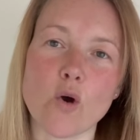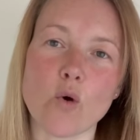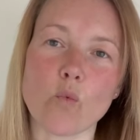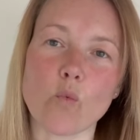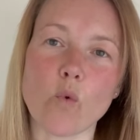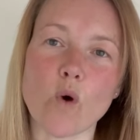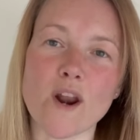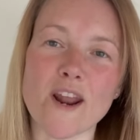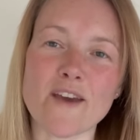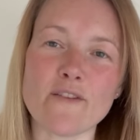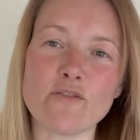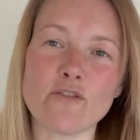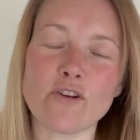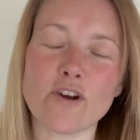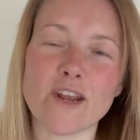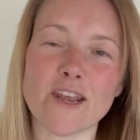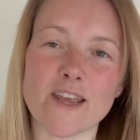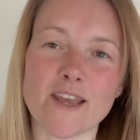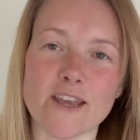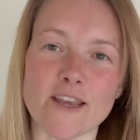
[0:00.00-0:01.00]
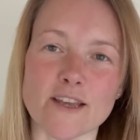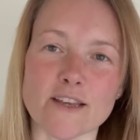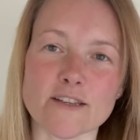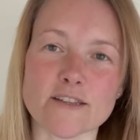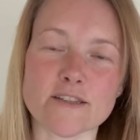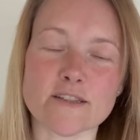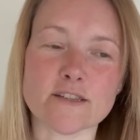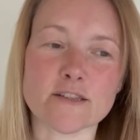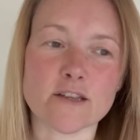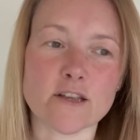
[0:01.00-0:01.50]
whatever it
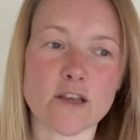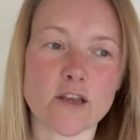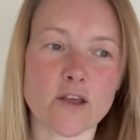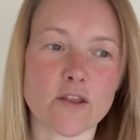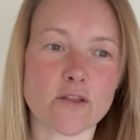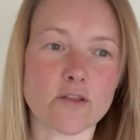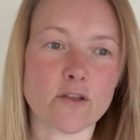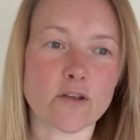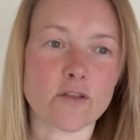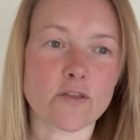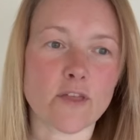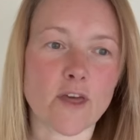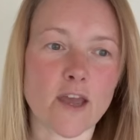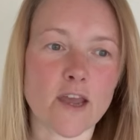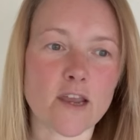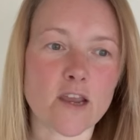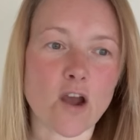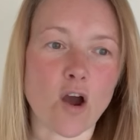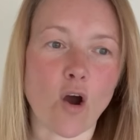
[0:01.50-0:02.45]
is that they